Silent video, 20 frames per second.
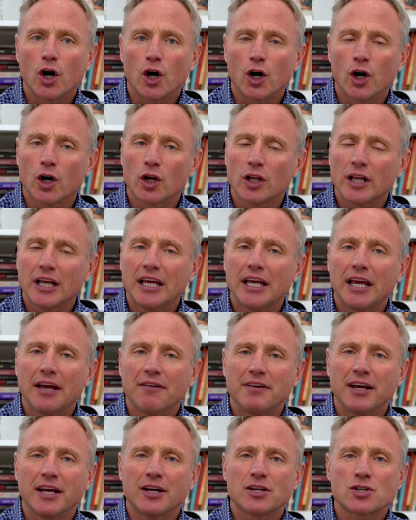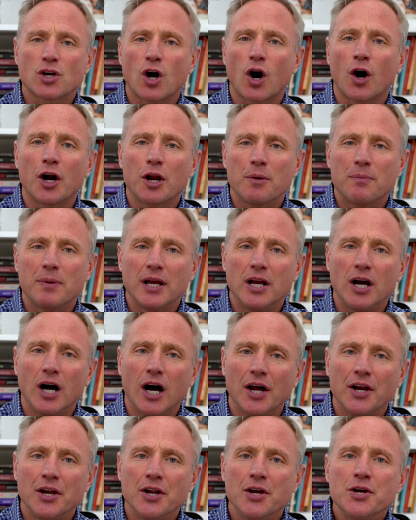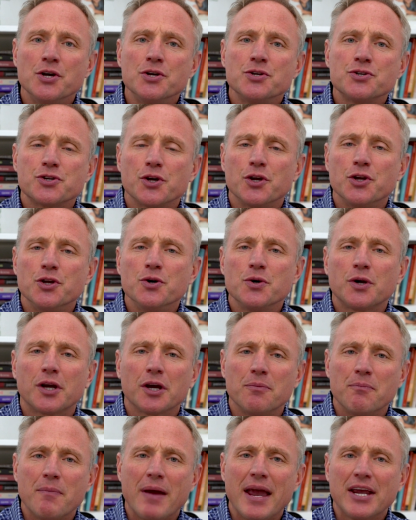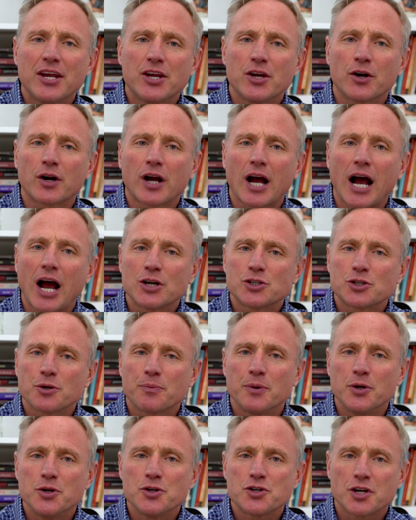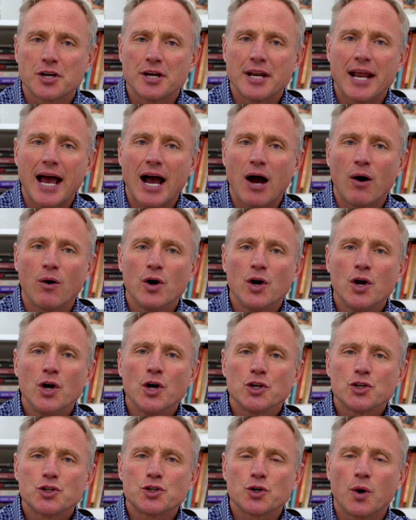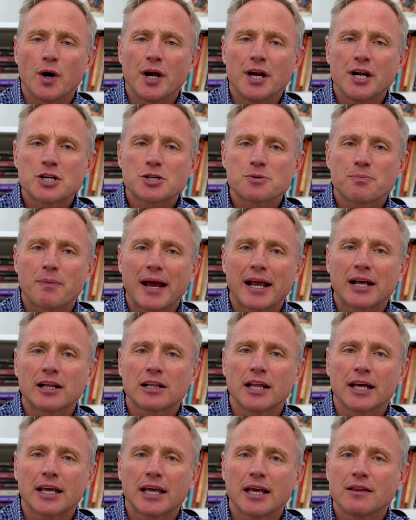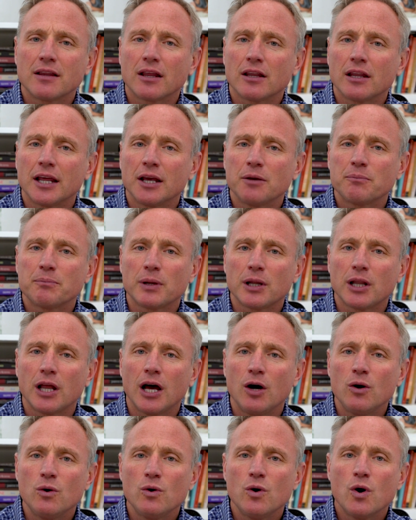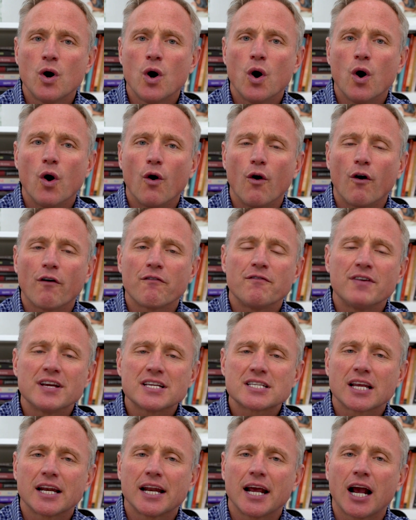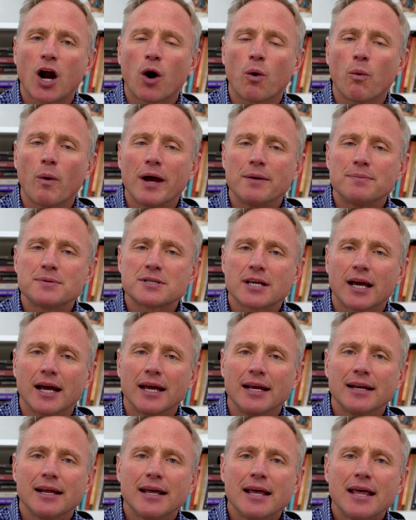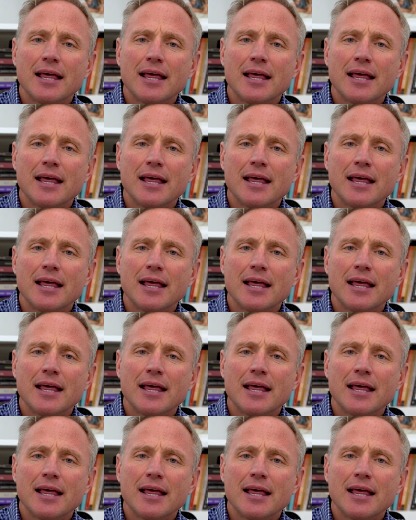Early giving has already begun, so you can make your contribution now. Join us by clicking the link below or visiting our website.